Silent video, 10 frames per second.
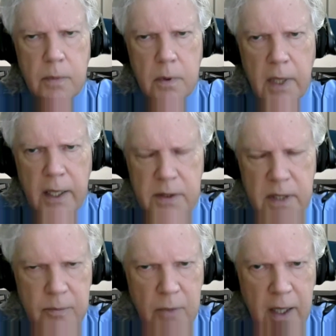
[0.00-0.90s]
like I
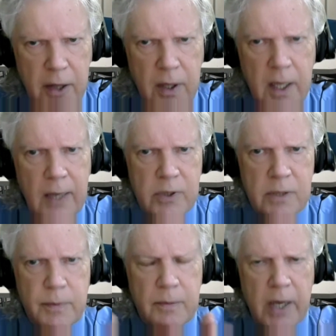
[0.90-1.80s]
said, my thinking was
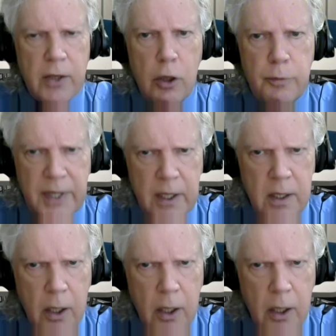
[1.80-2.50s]
a bit myopic,